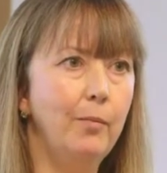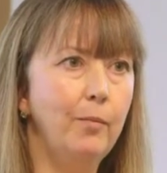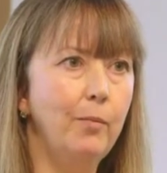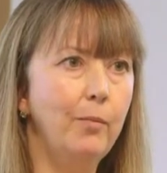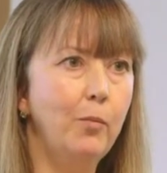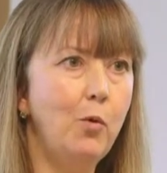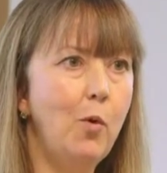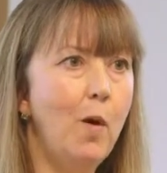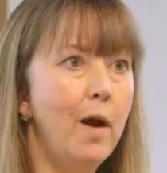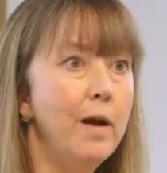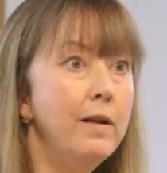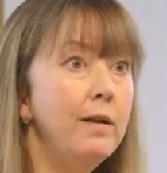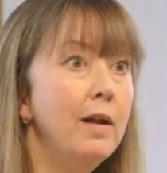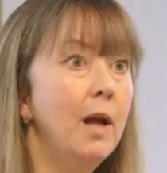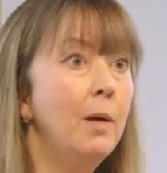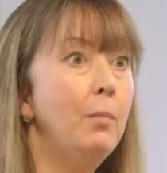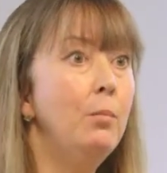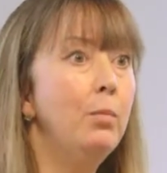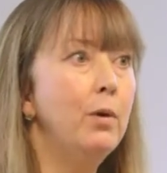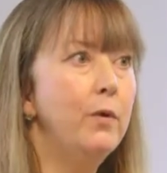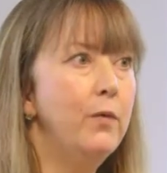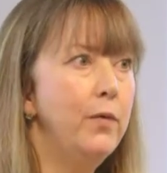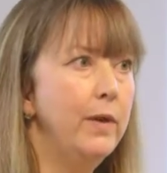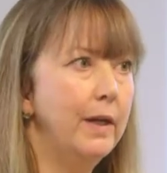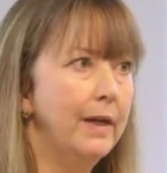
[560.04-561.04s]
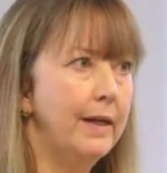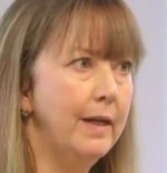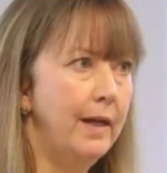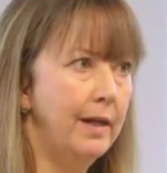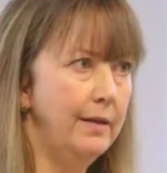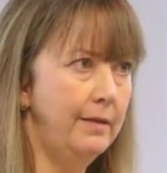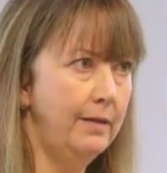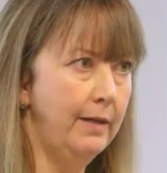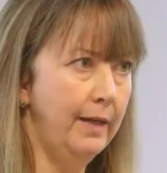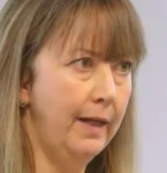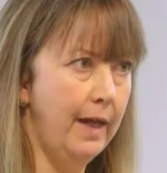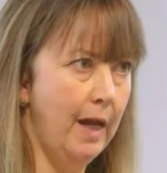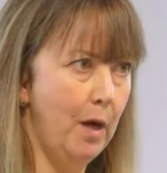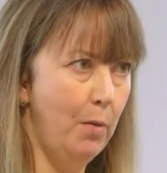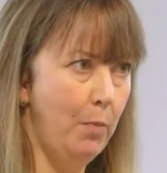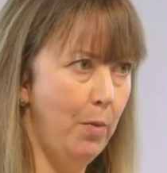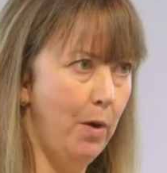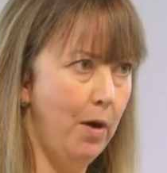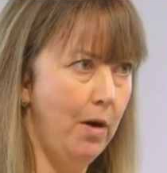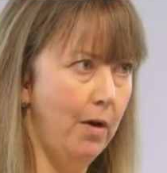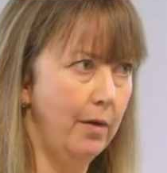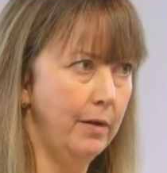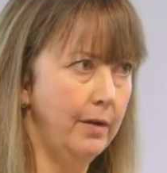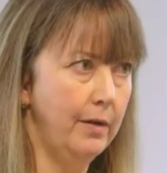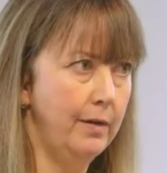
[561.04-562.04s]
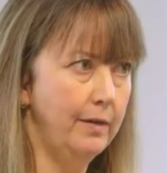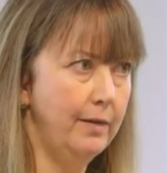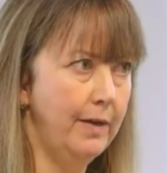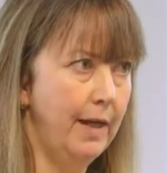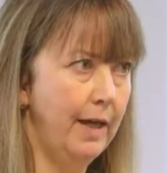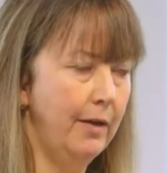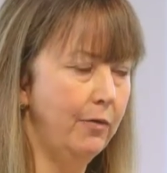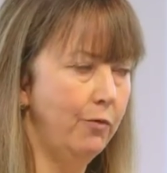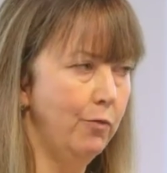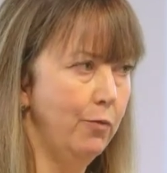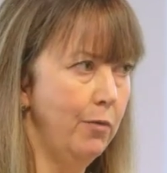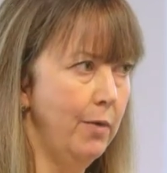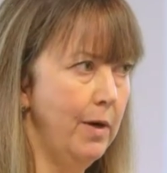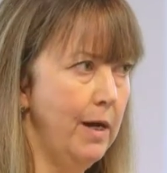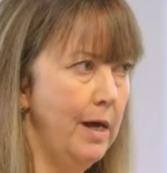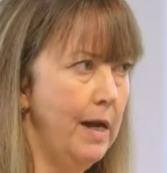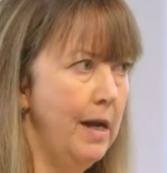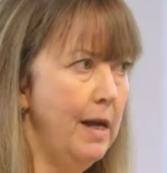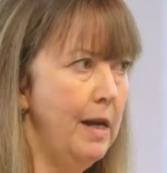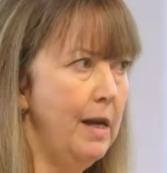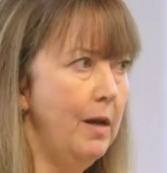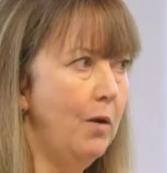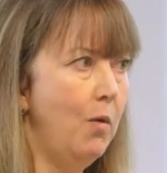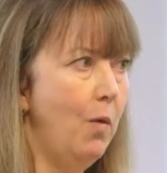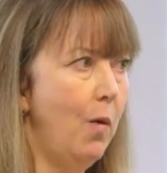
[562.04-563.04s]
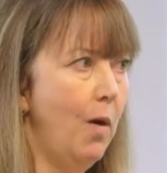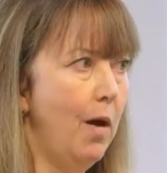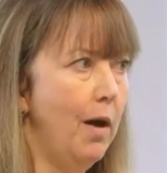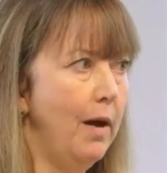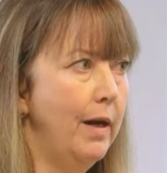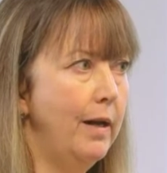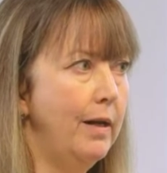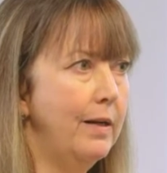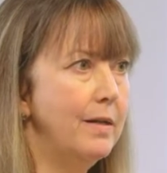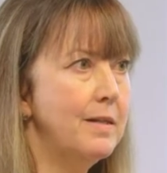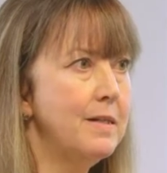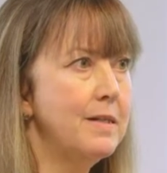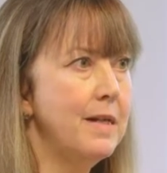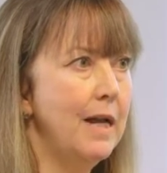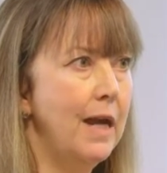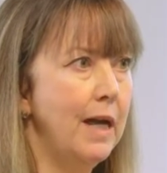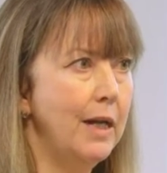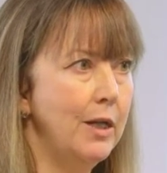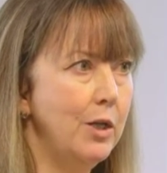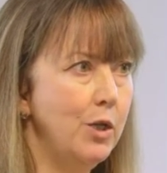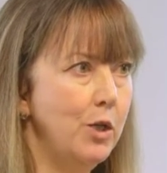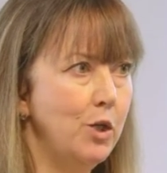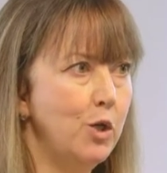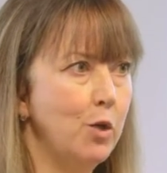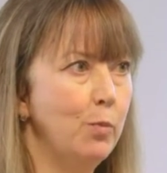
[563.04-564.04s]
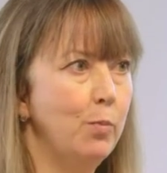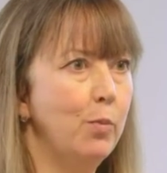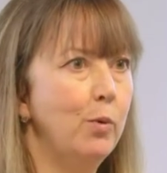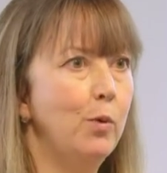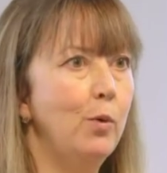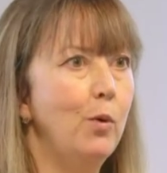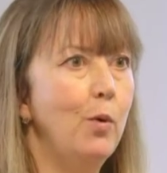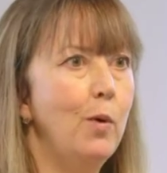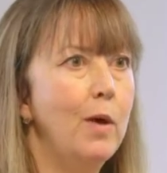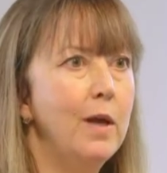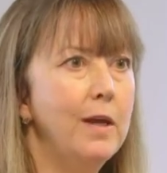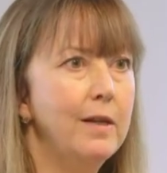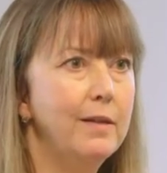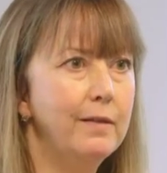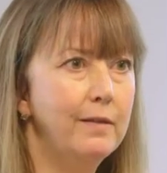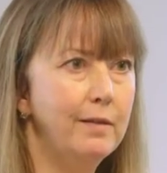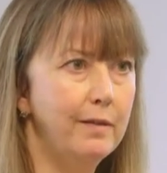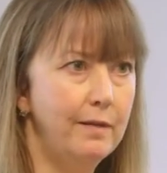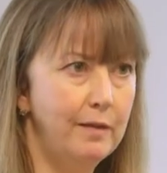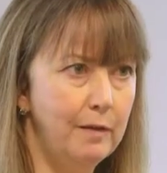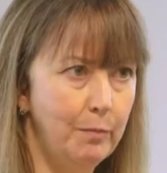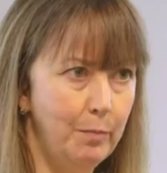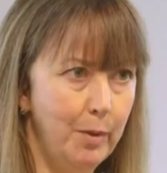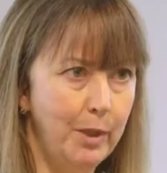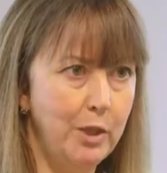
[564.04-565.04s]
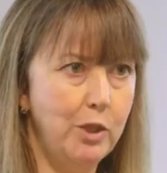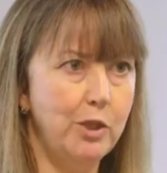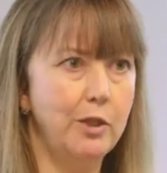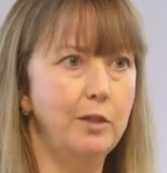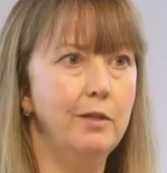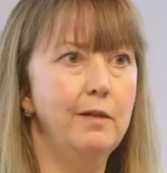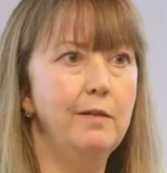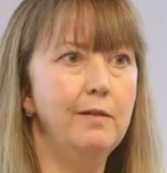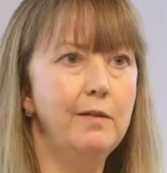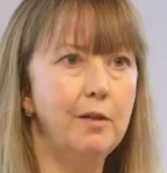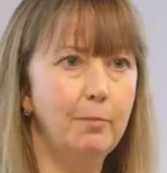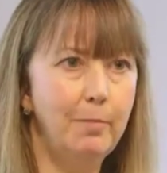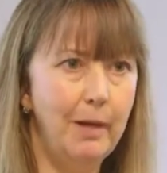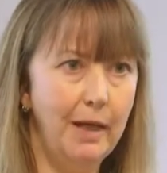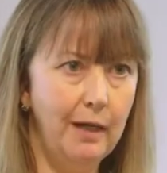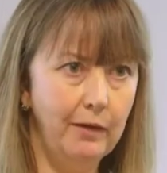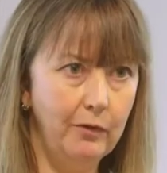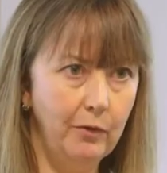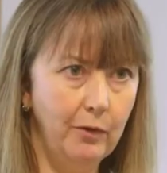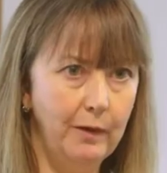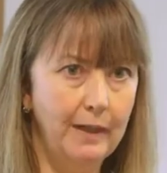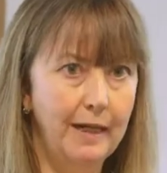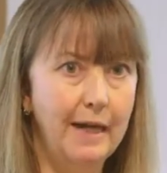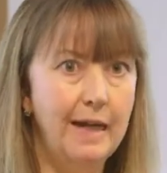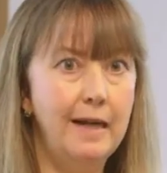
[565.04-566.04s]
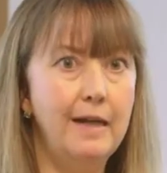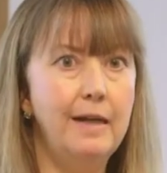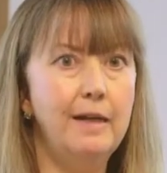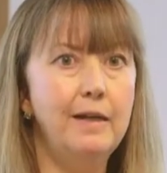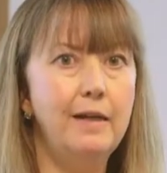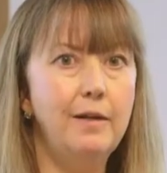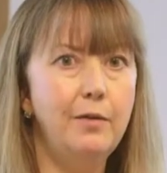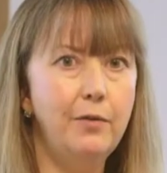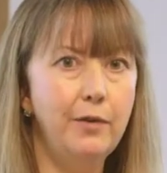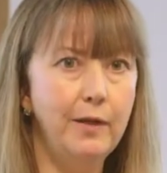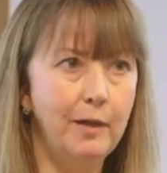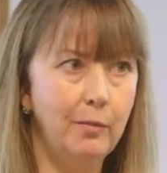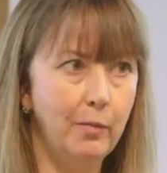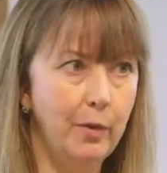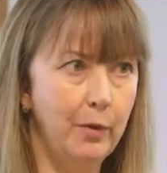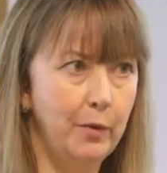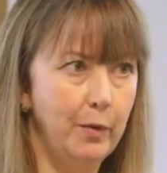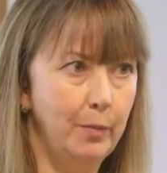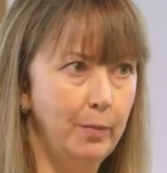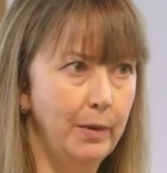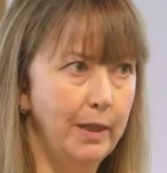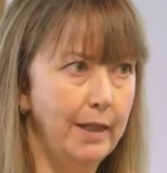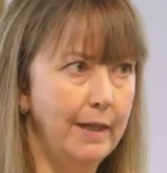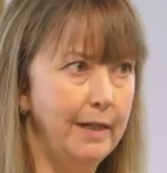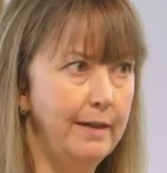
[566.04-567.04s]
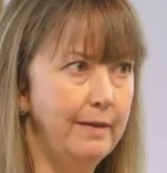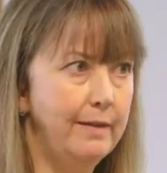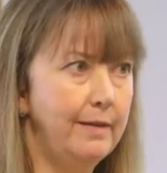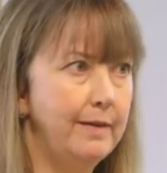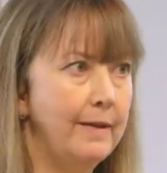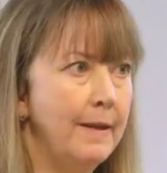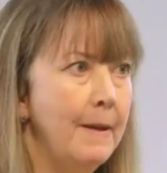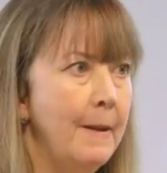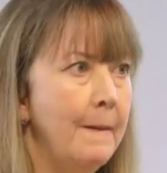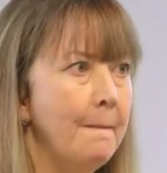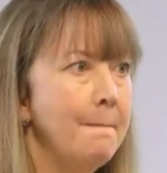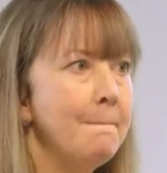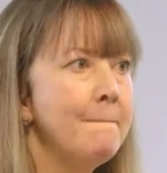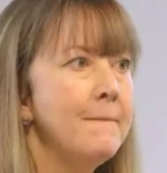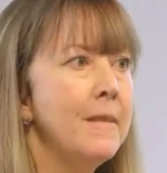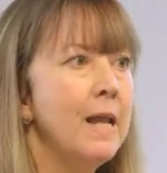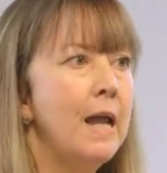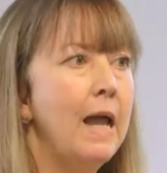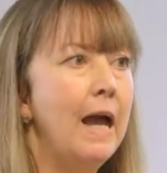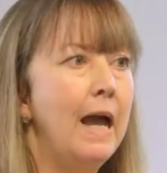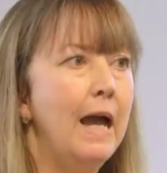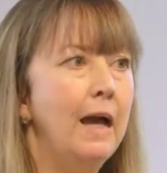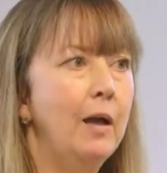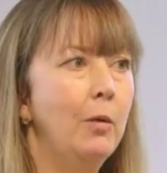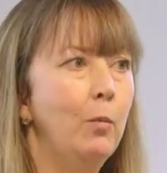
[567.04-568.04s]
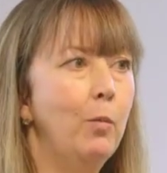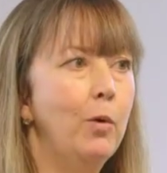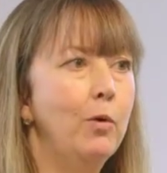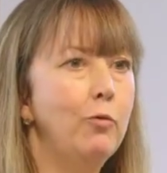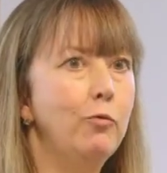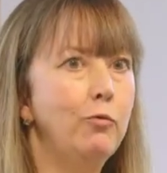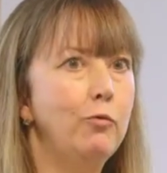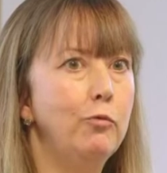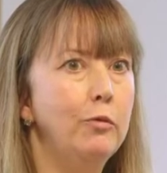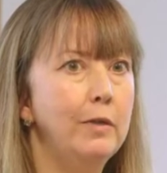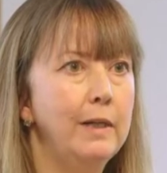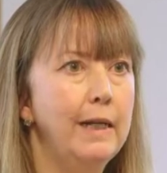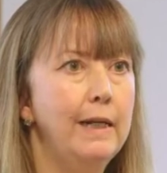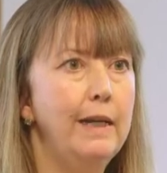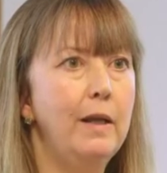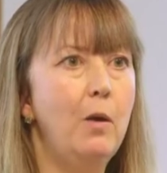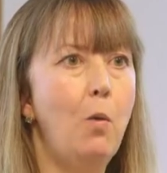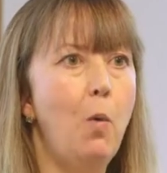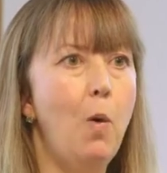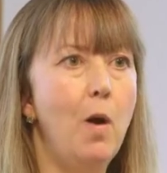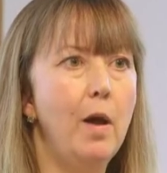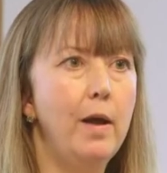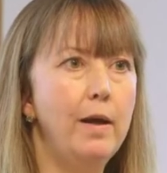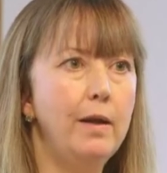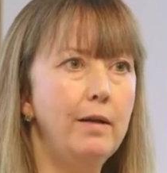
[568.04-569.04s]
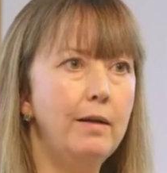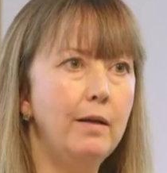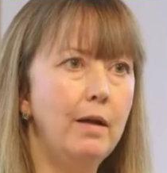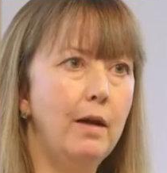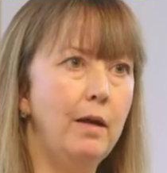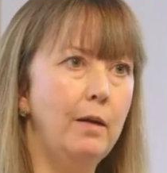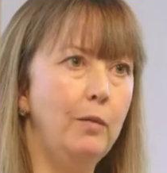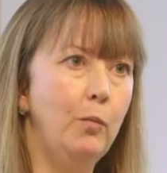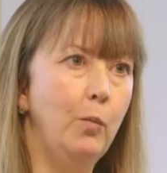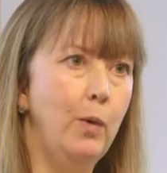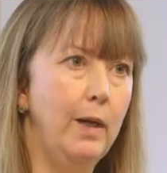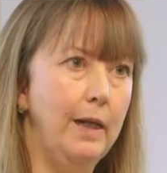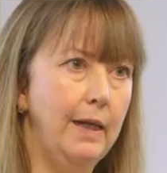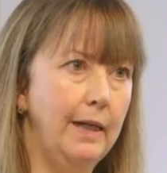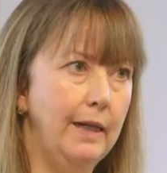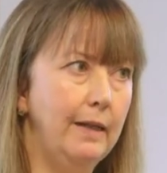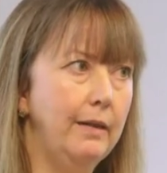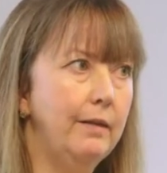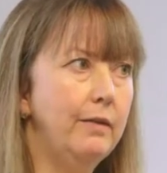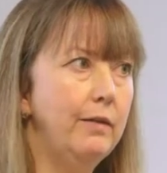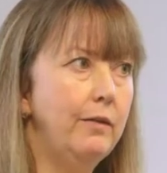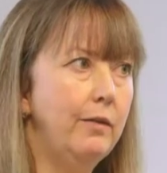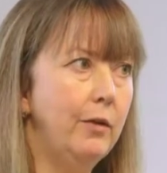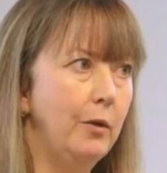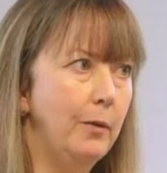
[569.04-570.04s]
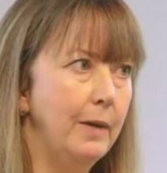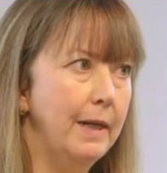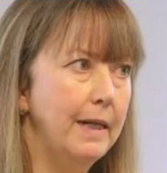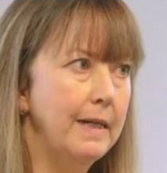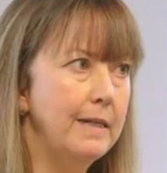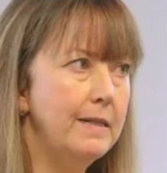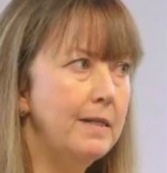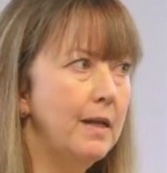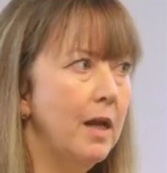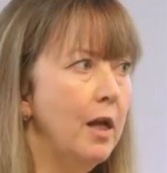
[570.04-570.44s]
quite a number of the Connecting Care partners had really quite tangible suspicions about doing anything with the police, and were really quite unwilling to do it.